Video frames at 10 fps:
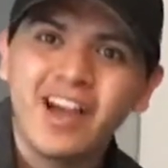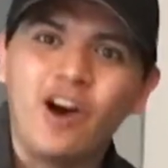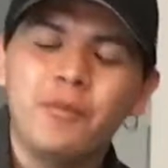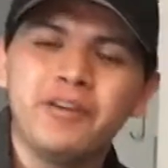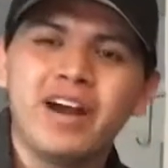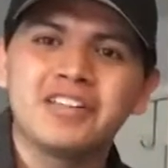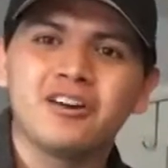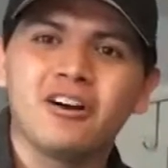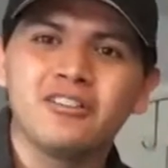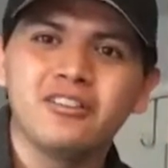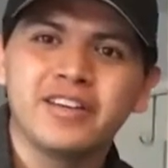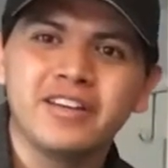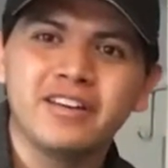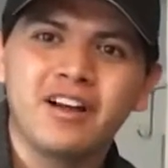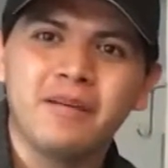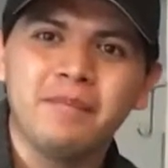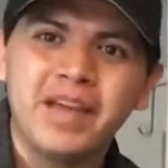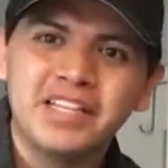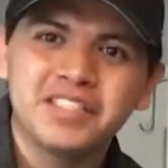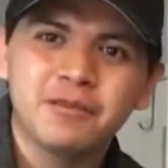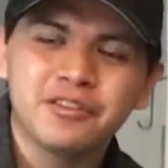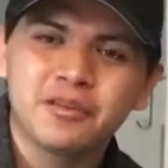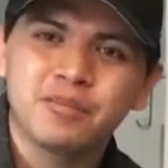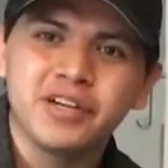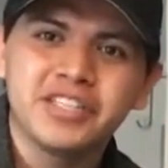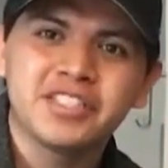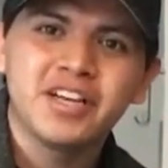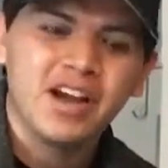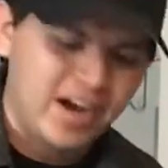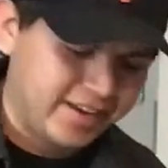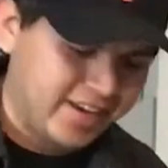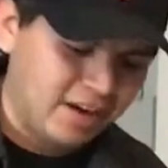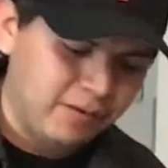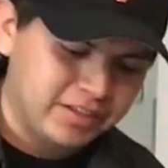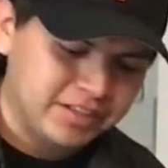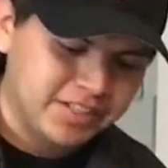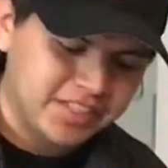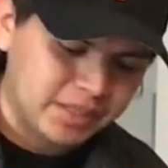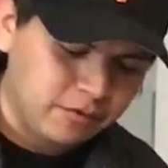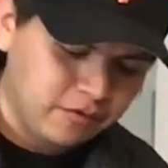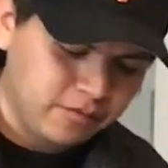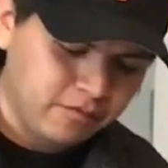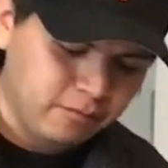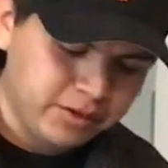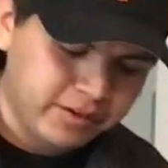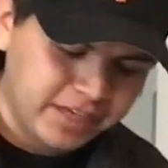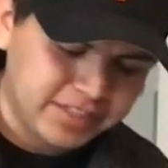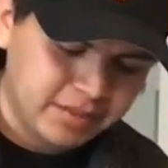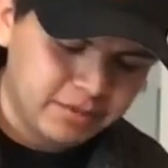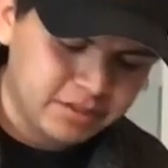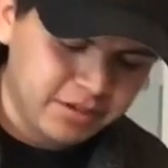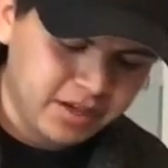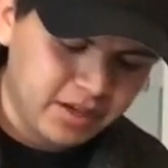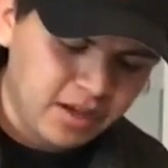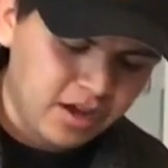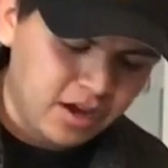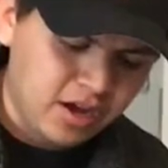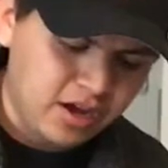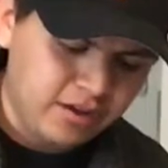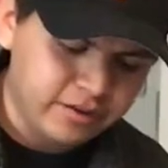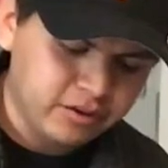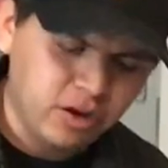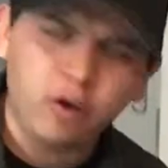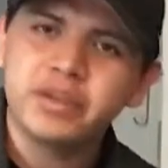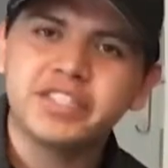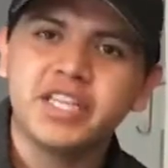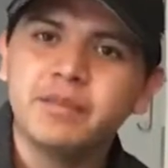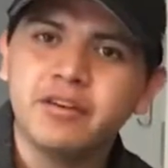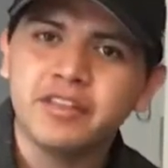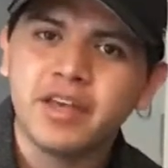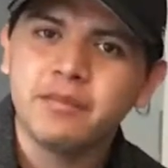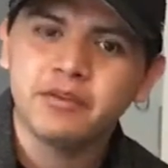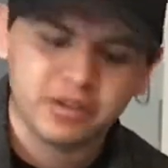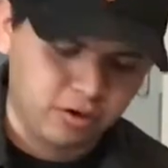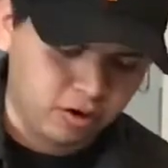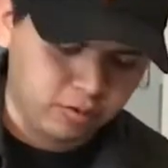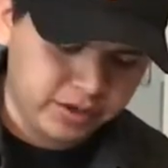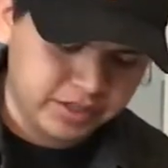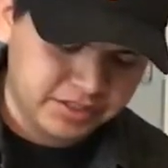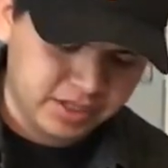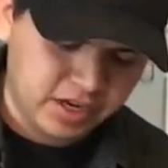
I hope you guys are looking amazing with your bridge. I can't wait to see some of them when you guys send them to me. You can always email them, you can always